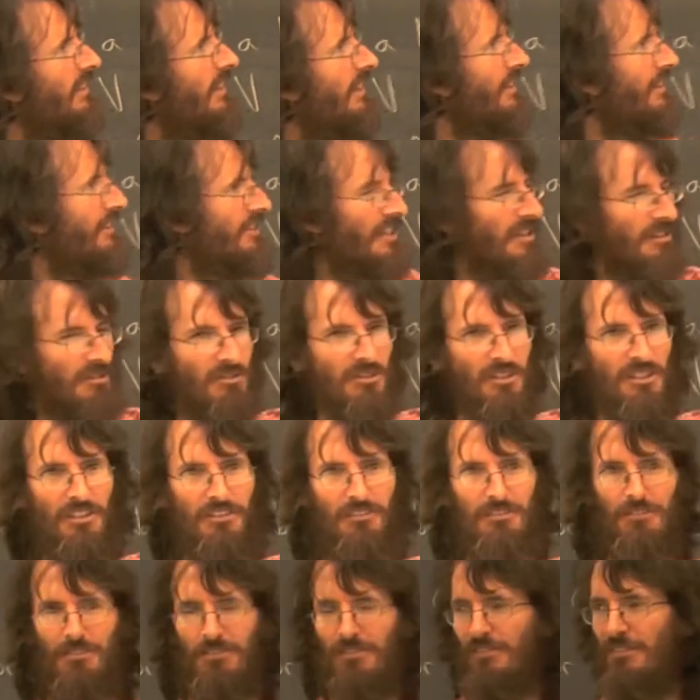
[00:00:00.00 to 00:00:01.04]
in general,
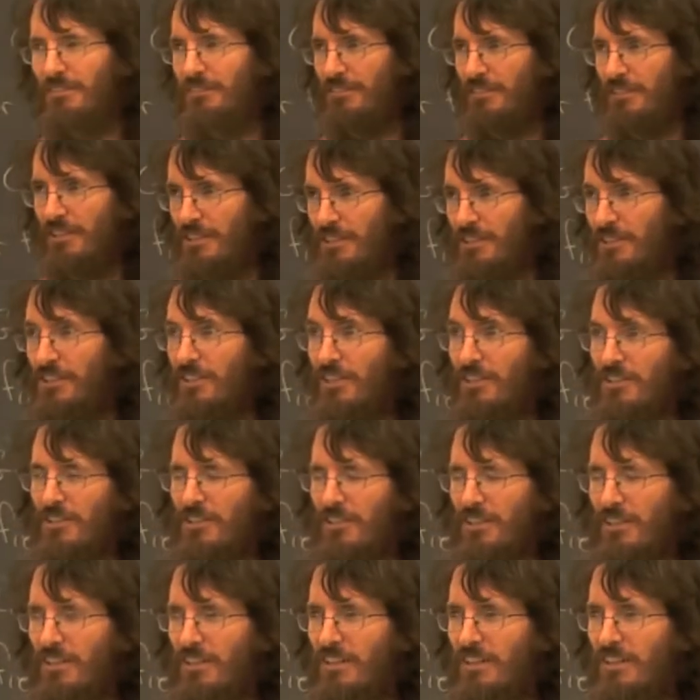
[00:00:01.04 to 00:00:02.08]
give this
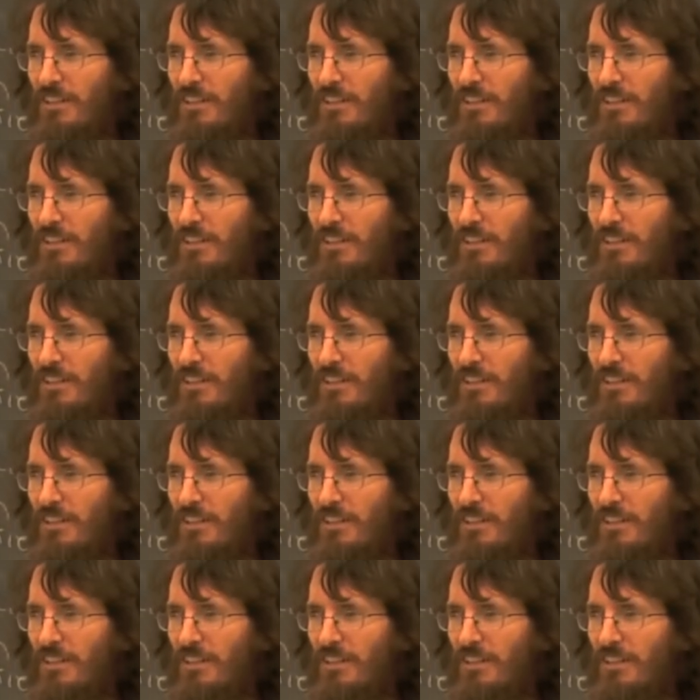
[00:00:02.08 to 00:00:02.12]
condition